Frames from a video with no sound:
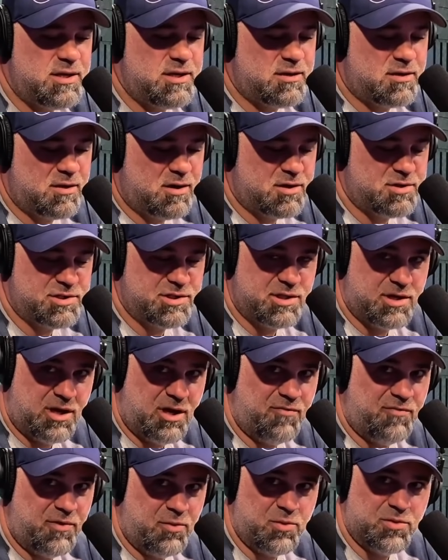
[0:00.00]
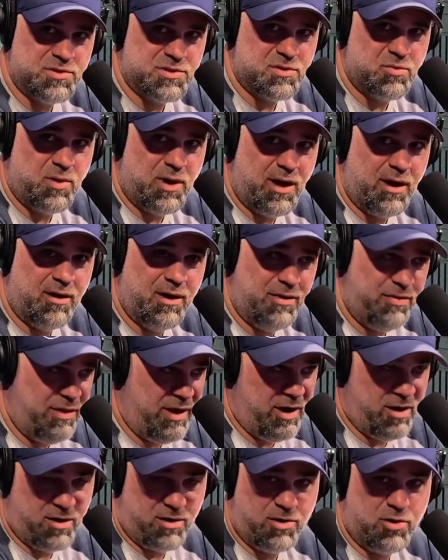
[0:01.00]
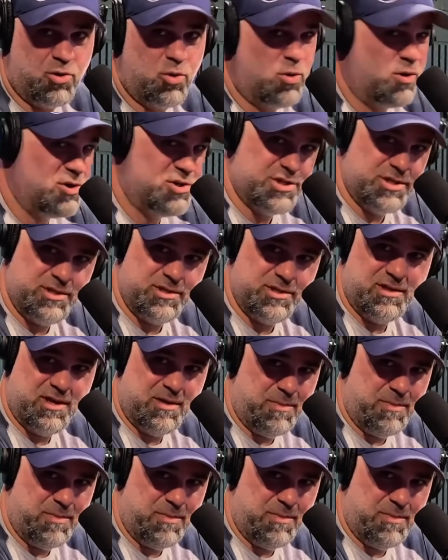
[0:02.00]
at Cars and Coffee once in a while, and they are gorgeous.